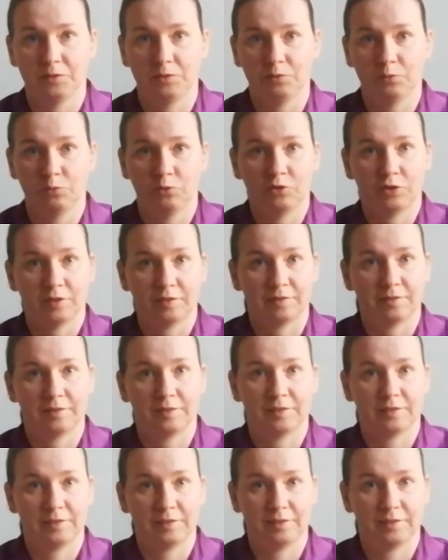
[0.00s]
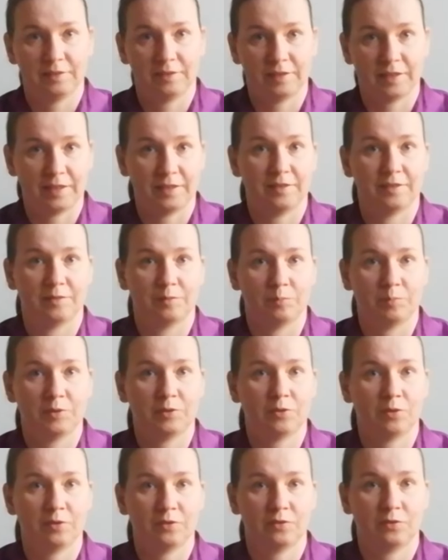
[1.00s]
You just get it
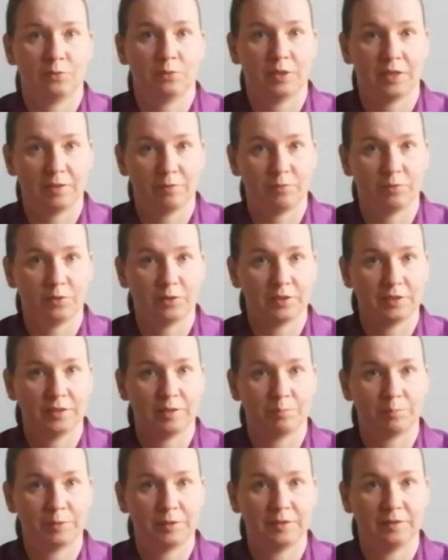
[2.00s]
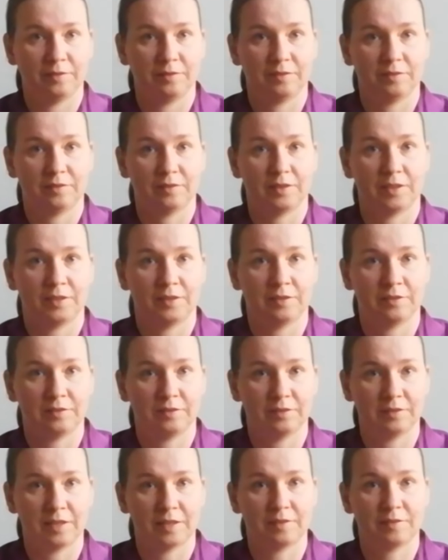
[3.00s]
because you have your inner peace and
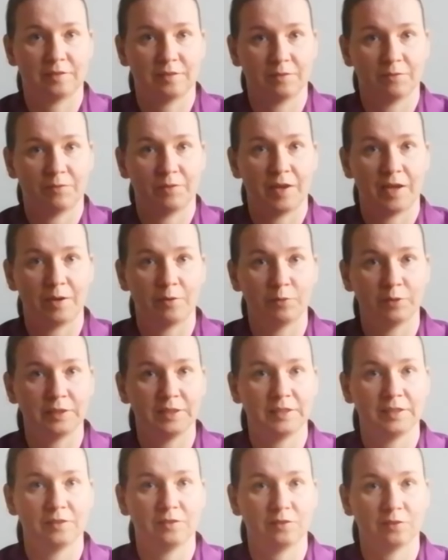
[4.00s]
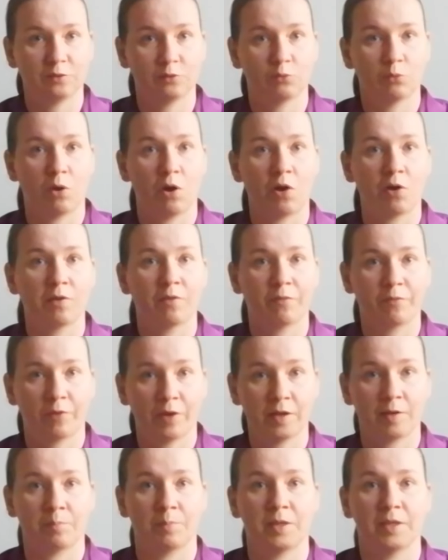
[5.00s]
that's a very strong
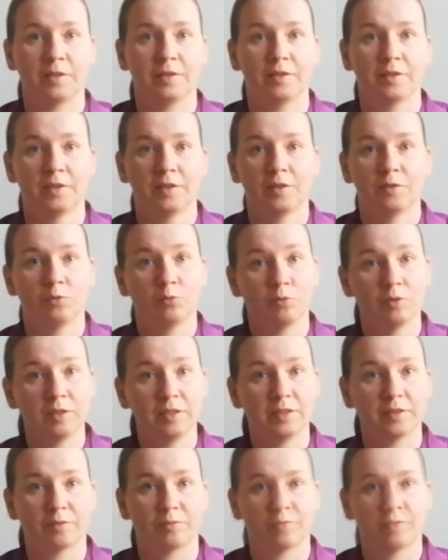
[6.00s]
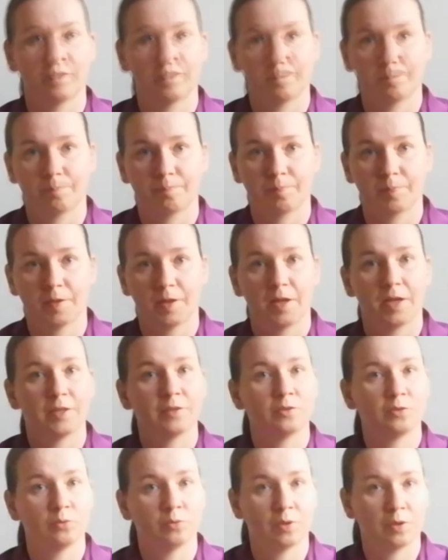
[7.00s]
fundament to live.
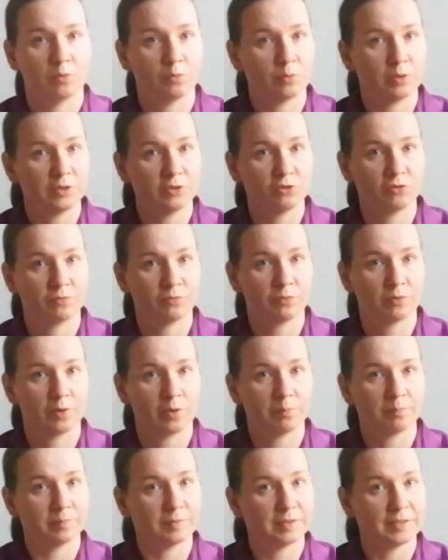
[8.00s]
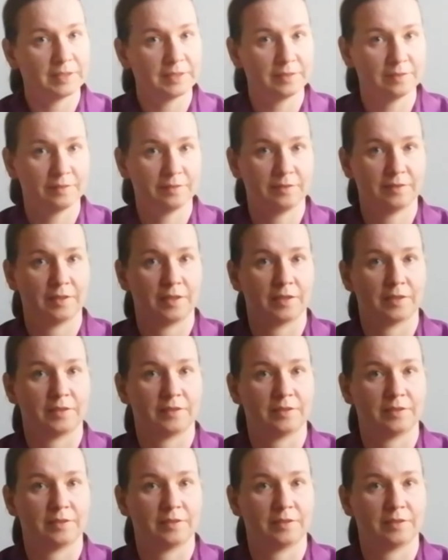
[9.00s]
And you are rich from the inside.